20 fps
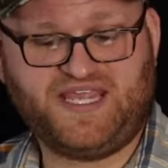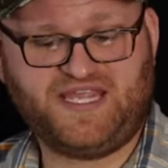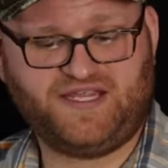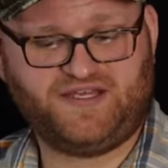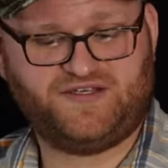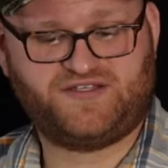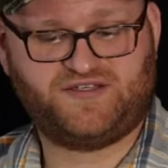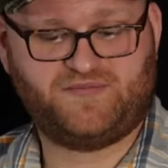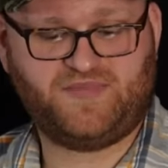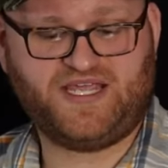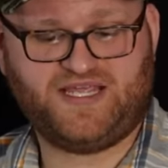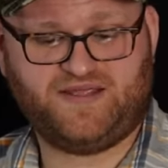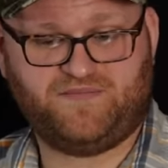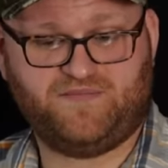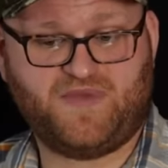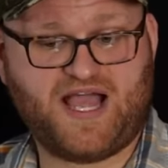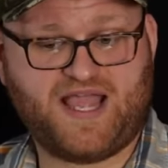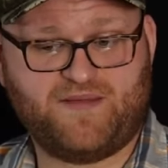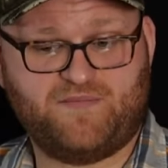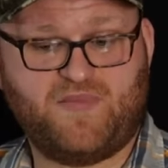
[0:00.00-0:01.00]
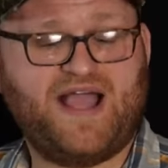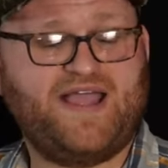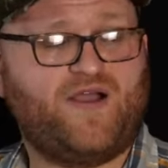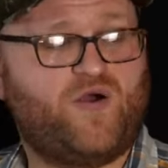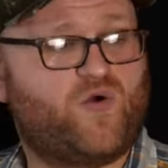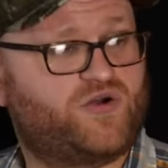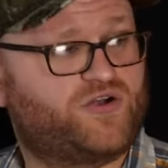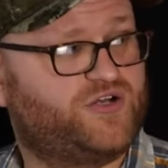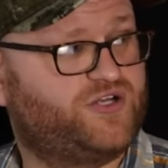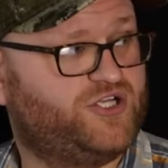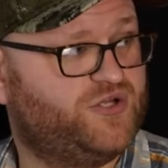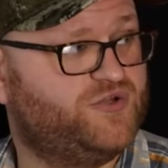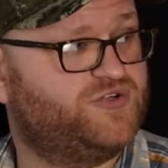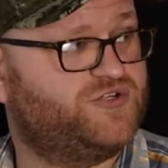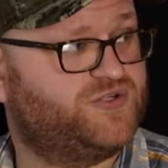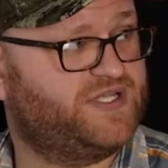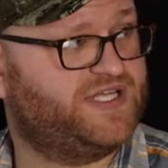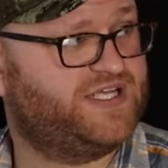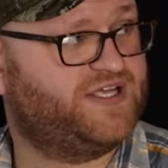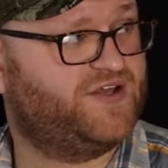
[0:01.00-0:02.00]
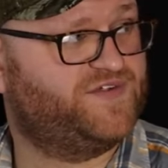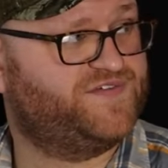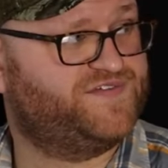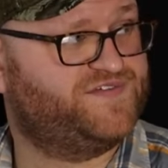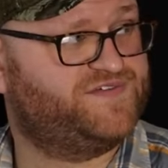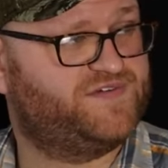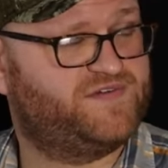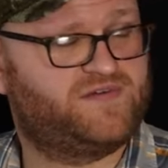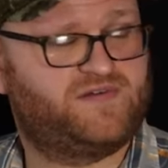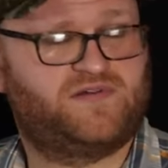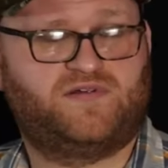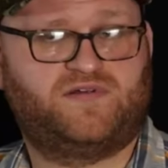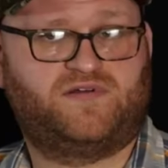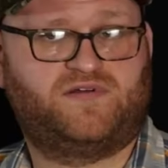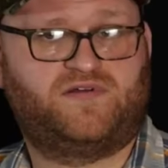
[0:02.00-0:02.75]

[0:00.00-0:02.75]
to me, to me, my, my order usually goes